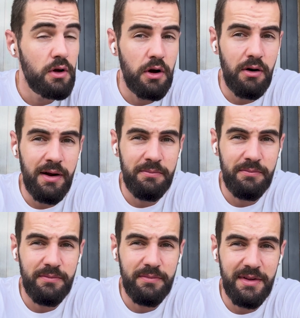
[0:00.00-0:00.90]
All right,
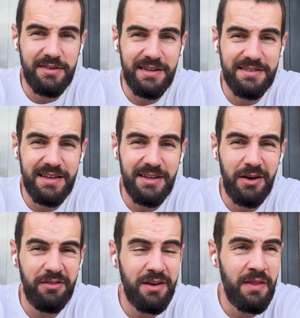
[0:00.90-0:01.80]
let's get this day.
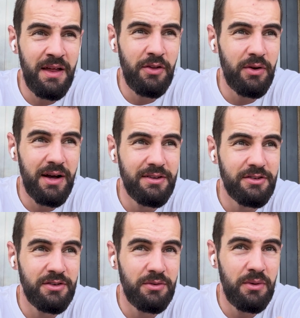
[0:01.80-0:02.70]
Other than that, though, guys,
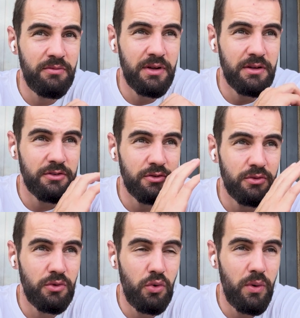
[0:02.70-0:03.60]
you know, one thing is
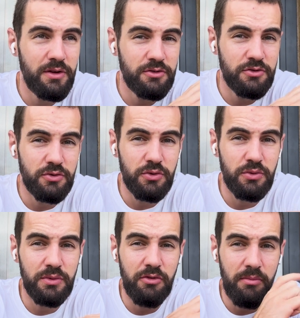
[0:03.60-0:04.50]
always true.
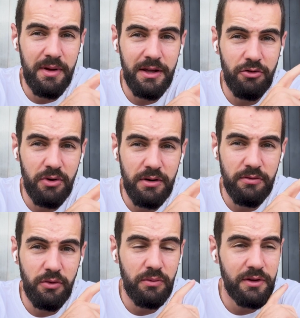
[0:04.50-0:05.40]
Remain
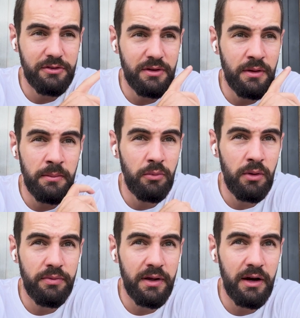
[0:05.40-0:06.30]
grateful. That's the number
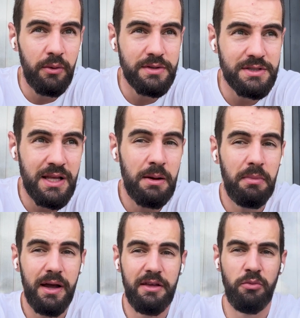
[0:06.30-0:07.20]
one thing I always stand
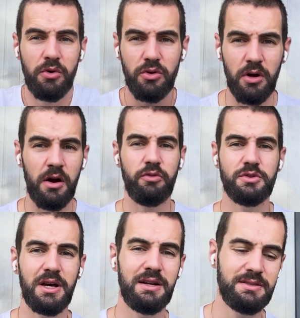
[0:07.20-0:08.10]
by. Even when you're going through
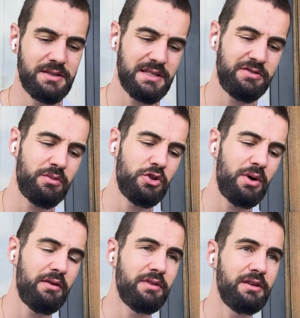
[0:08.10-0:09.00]
challenges, even when you
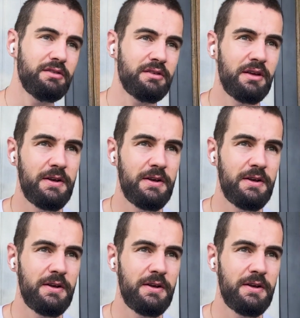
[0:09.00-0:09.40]
have these